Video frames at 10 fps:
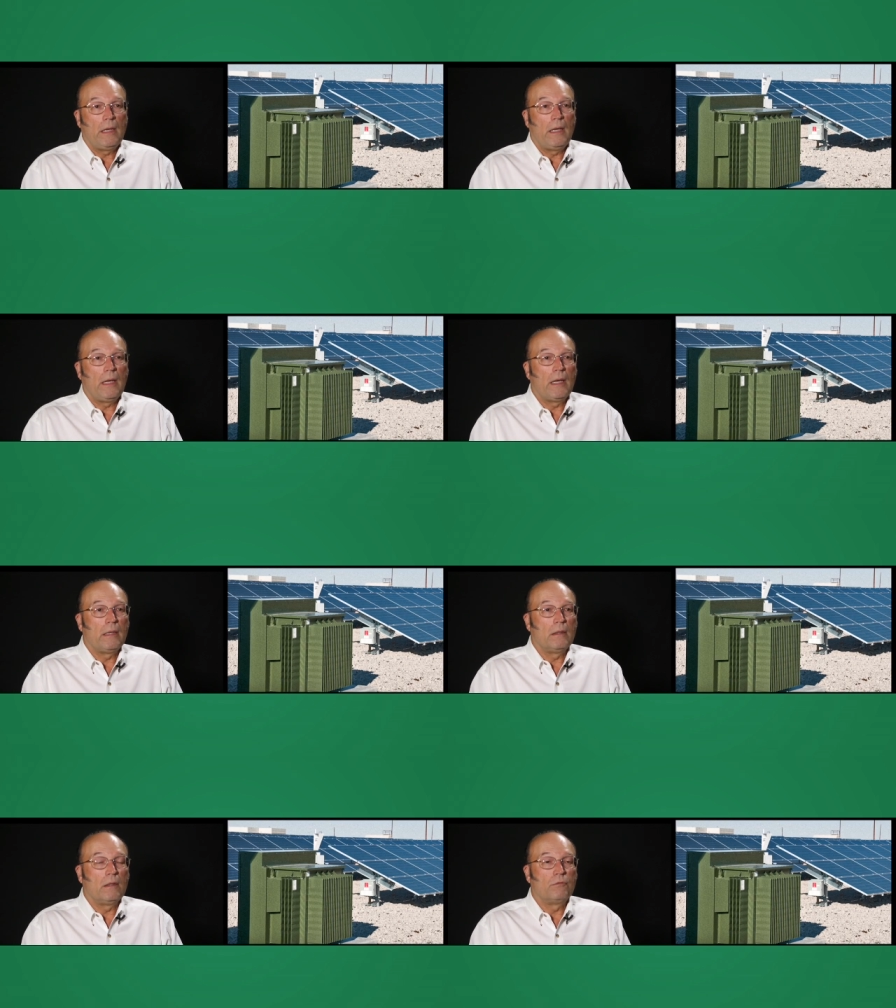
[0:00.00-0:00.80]

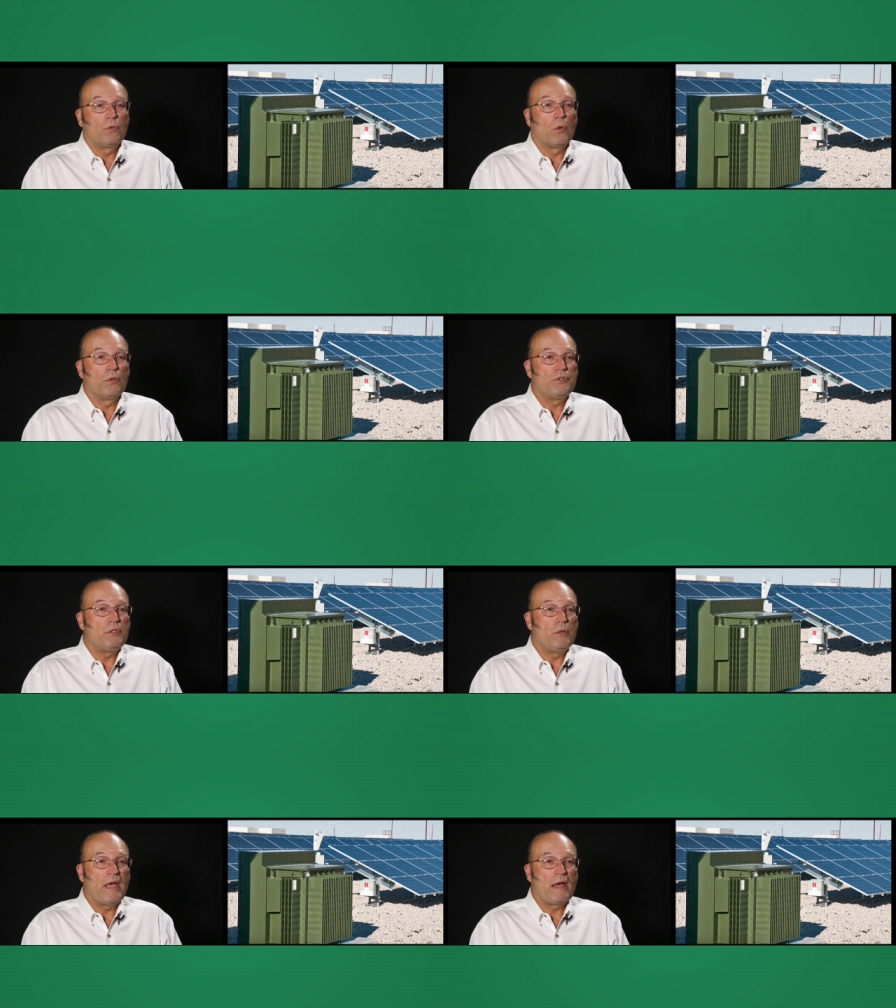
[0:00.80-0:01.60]
And of
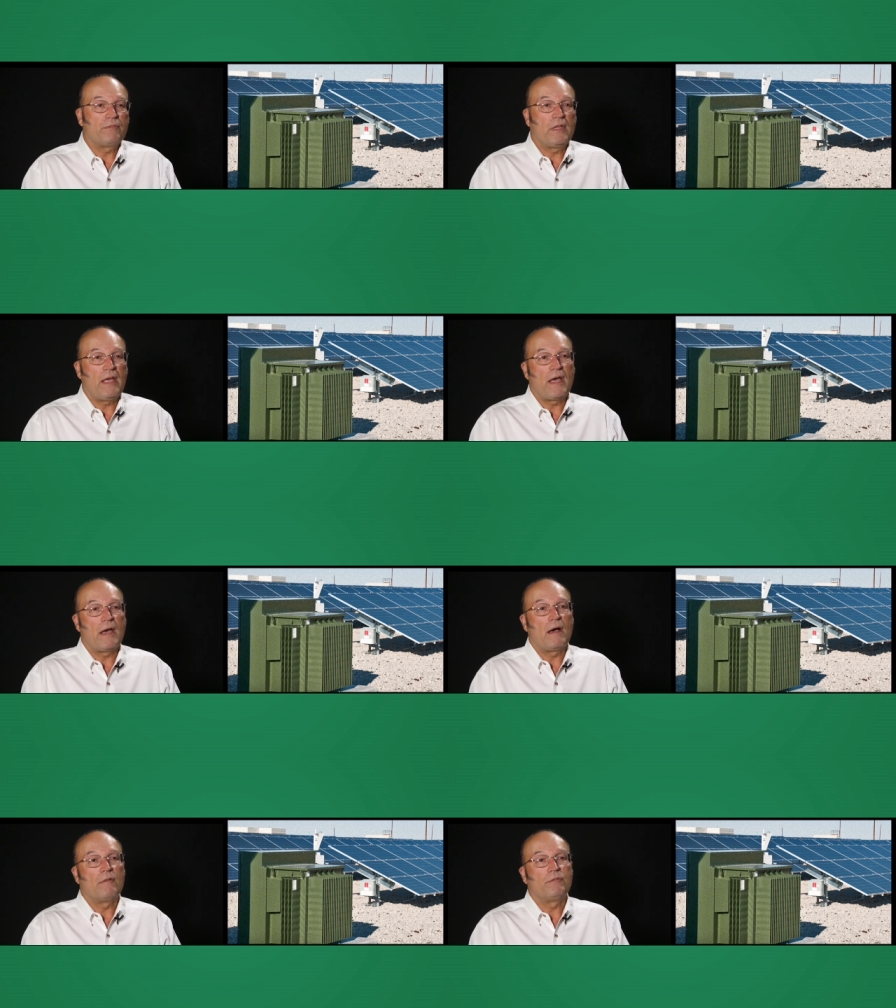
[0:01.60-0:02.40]
course you have to
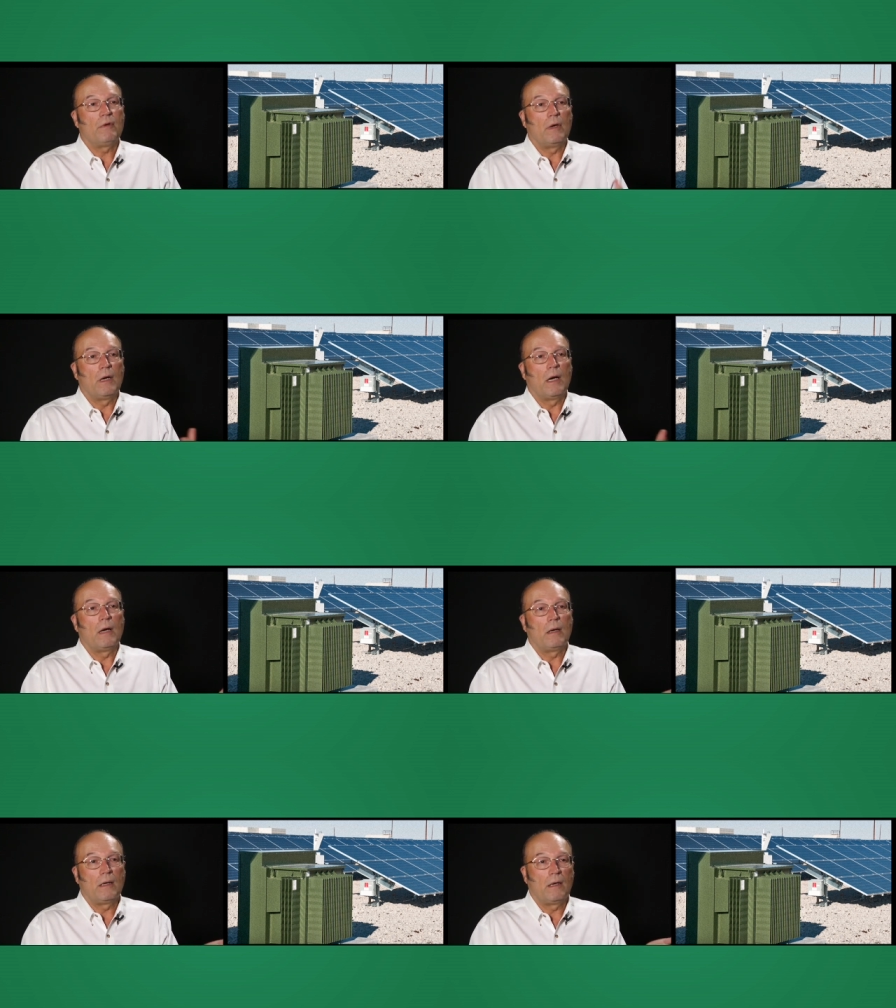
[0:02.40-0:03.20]
have uh,
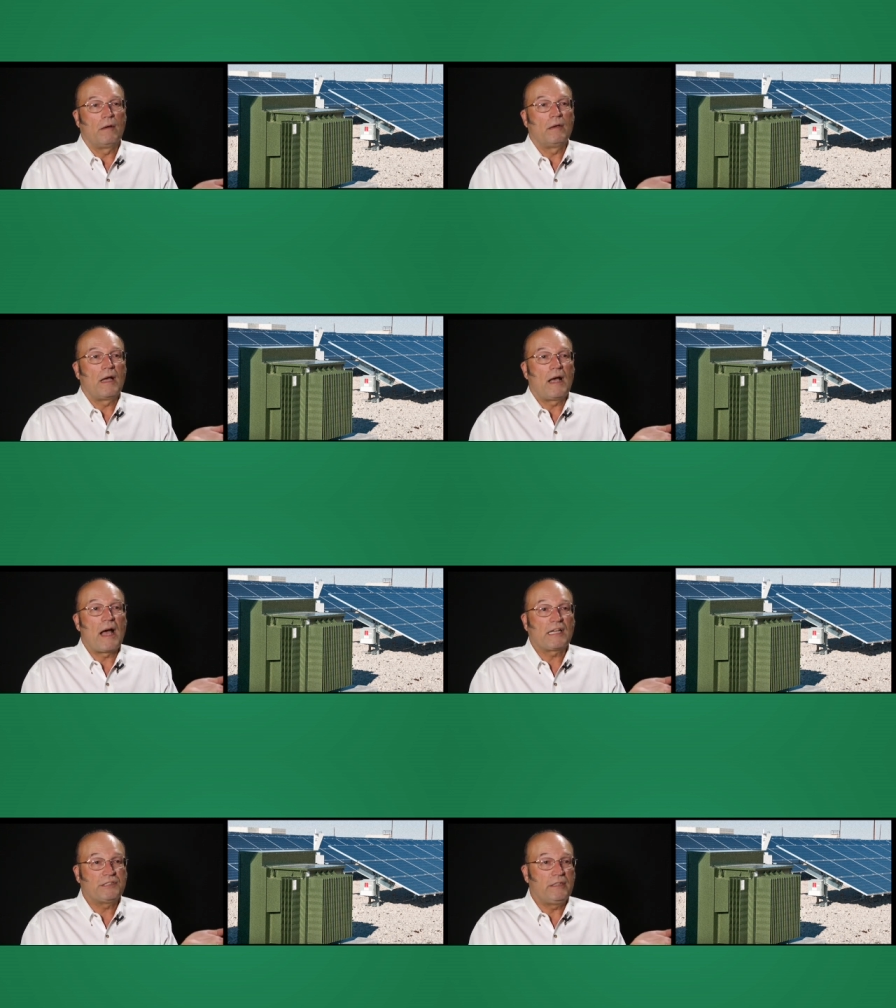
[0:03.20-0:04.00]
uh
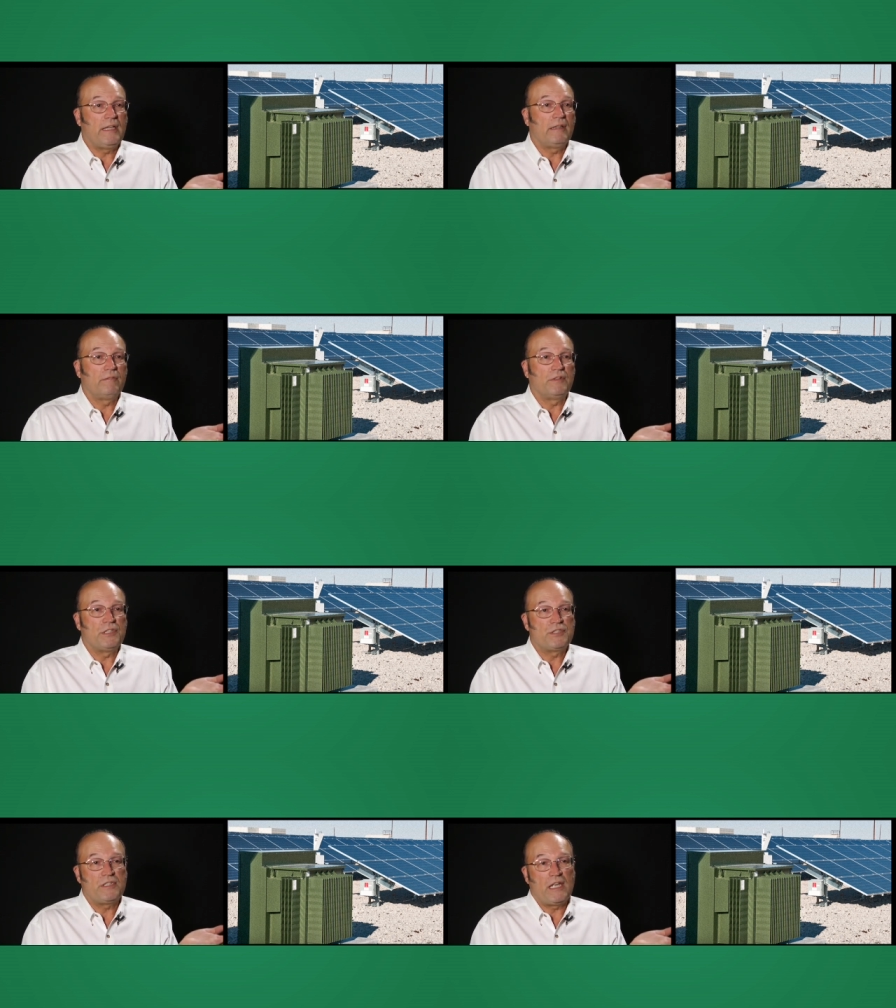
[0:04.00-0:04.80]

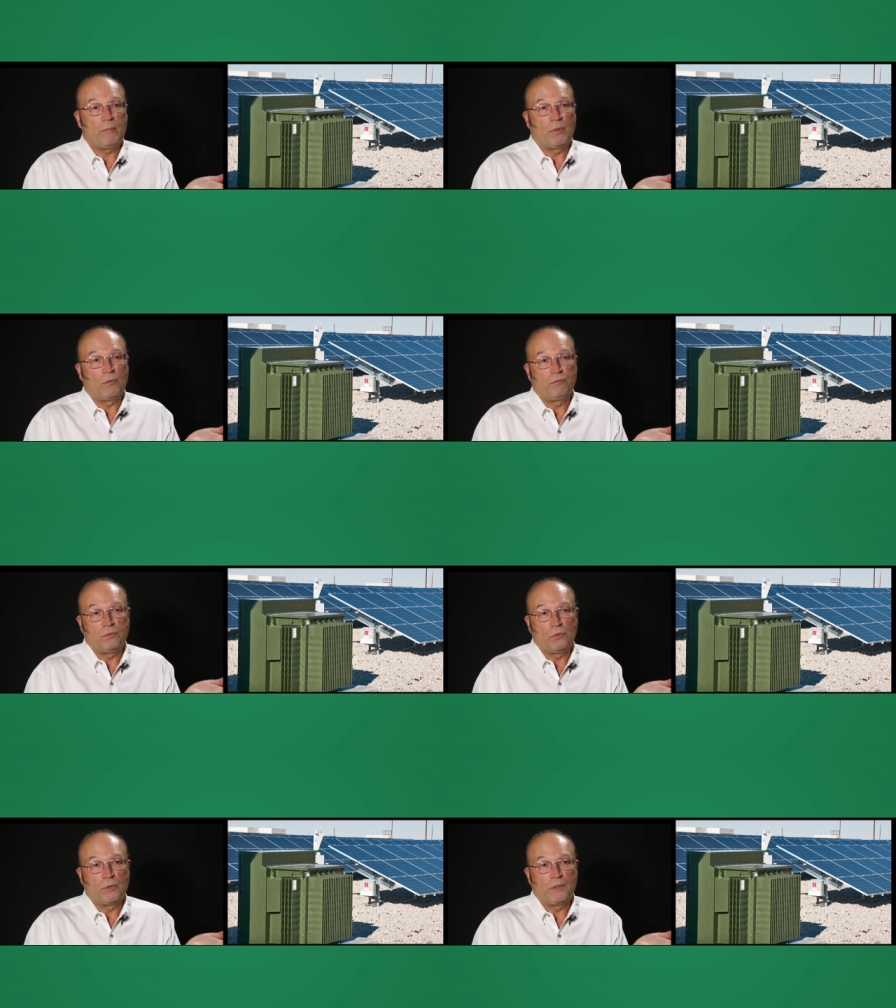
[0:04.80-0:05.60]
oxidatively stable
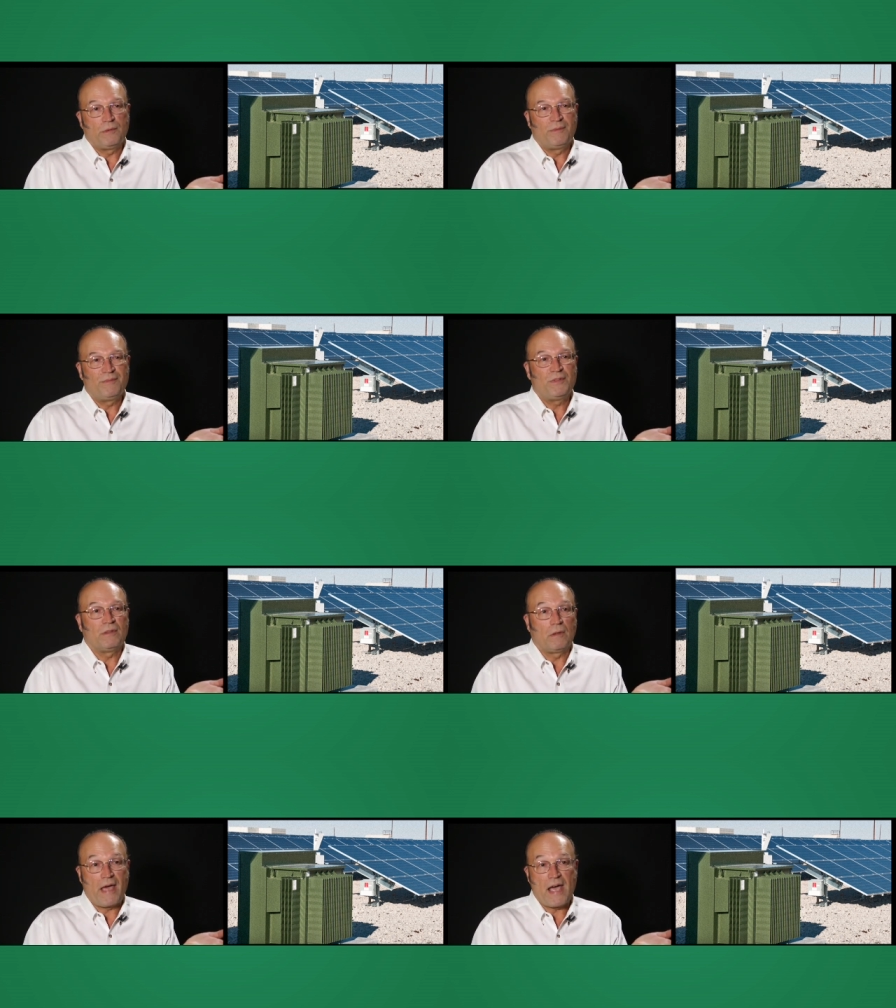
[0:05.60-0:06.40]
fluid
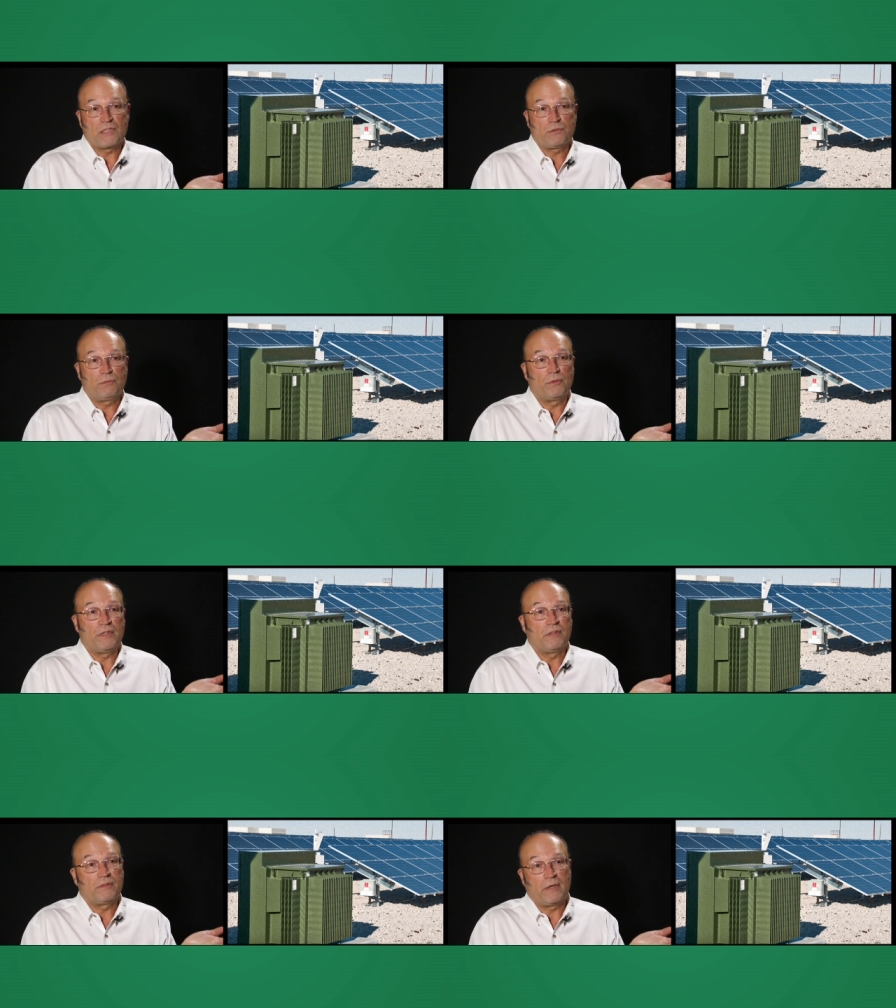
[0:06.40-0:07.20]
to last for
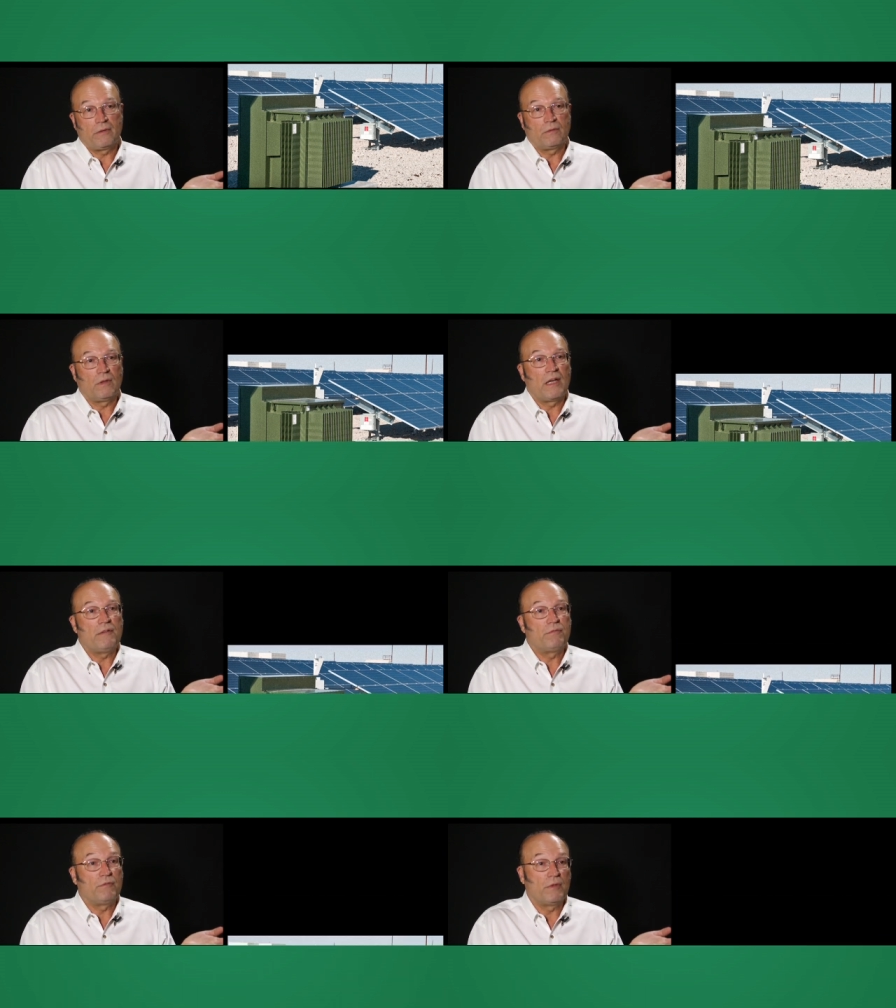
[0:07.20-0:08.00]
the entire
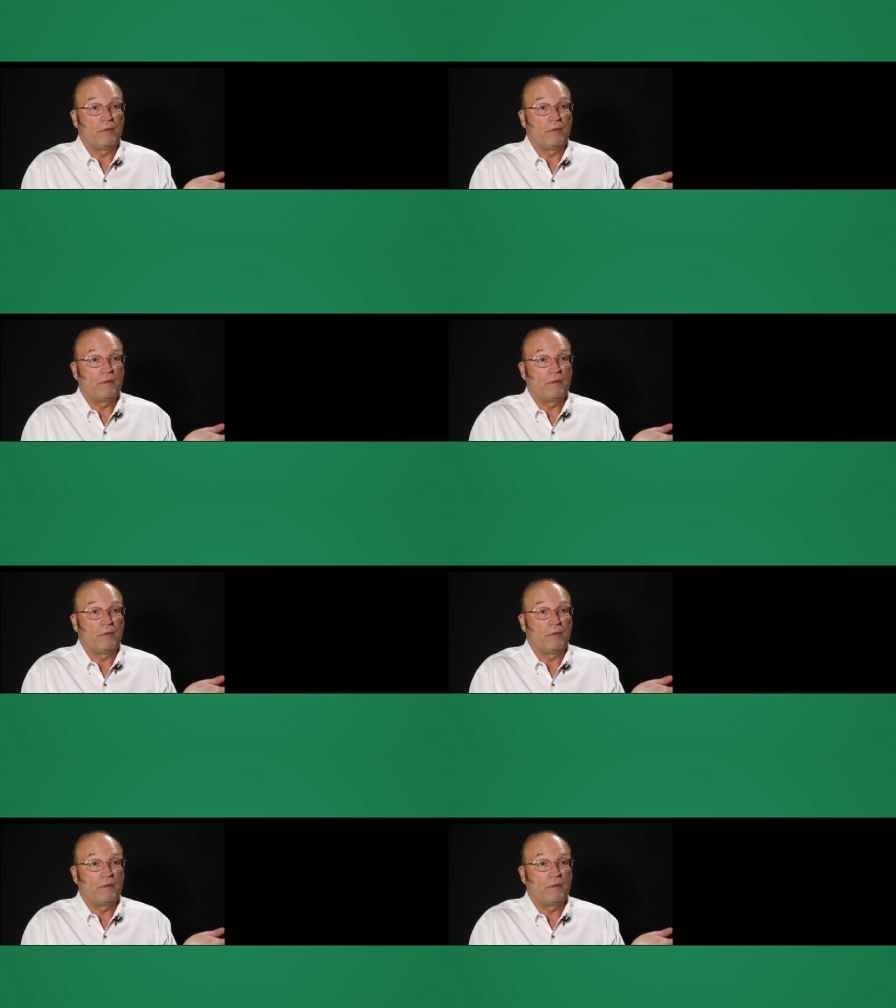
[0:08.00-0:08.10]
life of